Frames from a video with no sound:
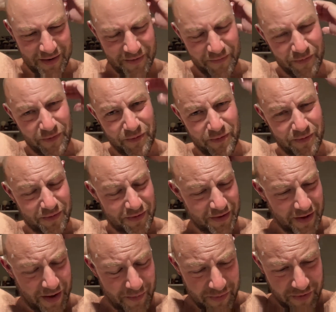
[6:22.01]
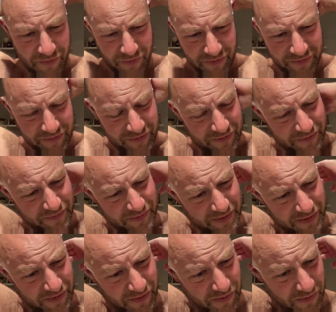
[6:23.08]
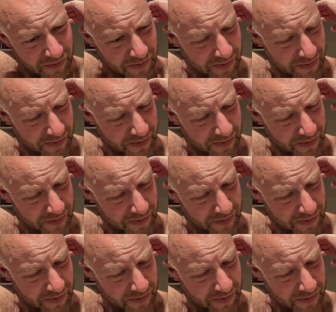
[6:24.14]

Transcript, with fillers: if you come across this video